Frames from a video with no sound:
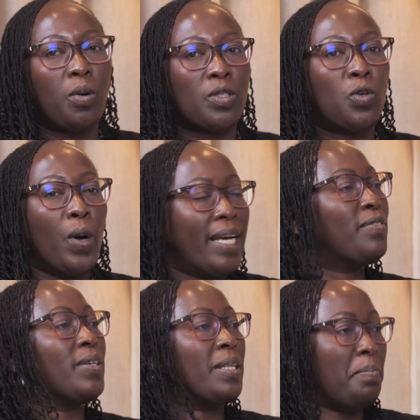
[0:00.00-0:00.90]
I was going
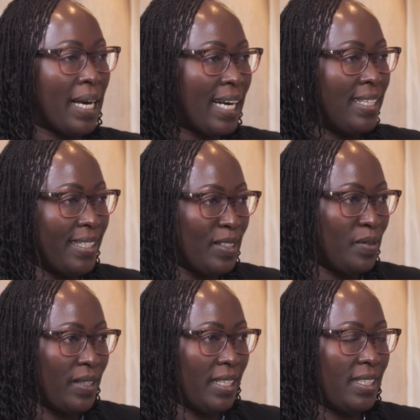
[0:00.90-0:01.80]
for the mechanics
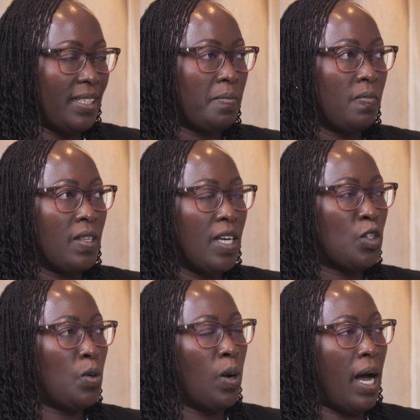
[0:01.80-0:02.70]
of it.
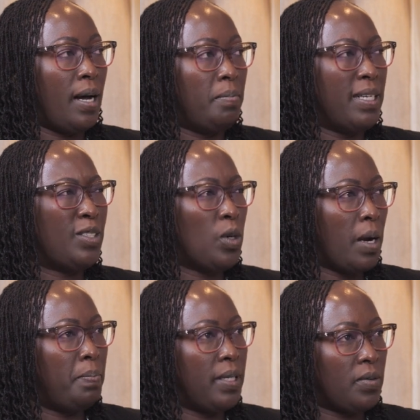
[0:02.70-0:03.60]
So it took
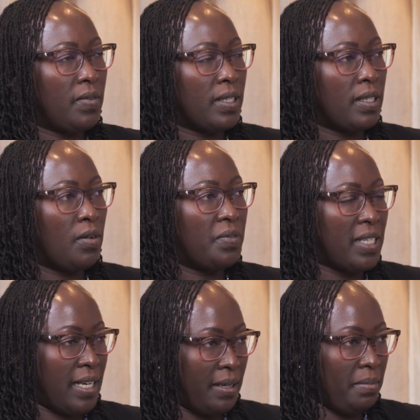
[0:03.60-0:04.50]
a bit of
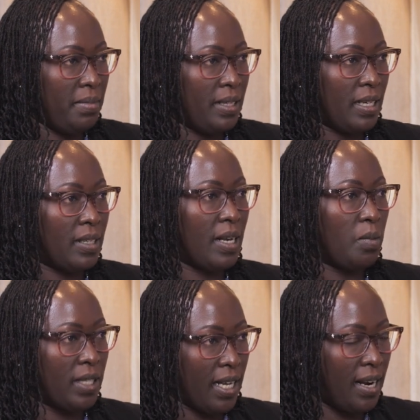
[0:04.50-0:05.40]
time because I
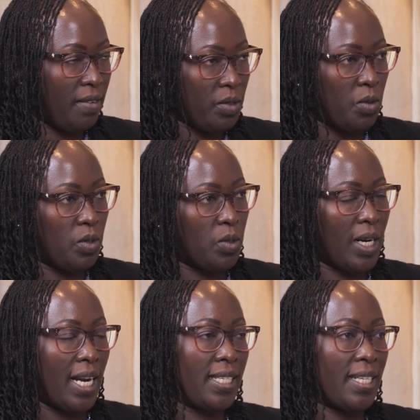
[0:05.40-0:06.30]
would then have to go to
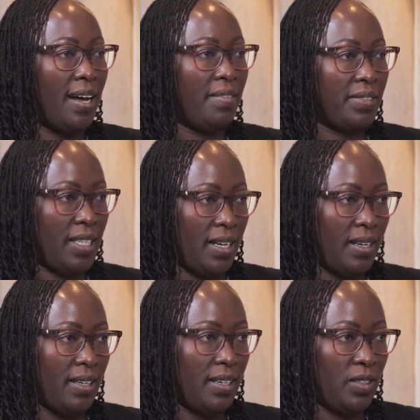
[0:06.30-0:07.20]
class after
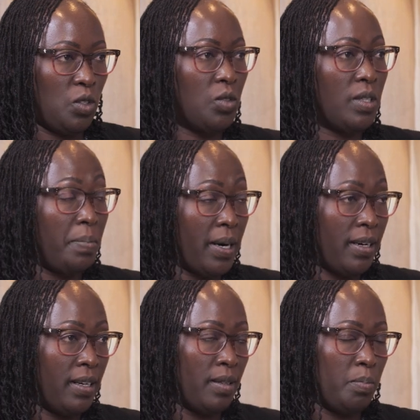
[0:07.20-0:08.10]
to do the
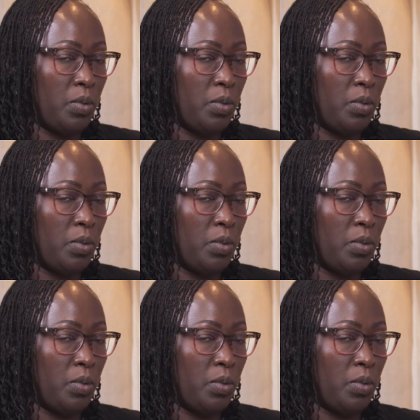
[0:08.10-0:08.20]
parallel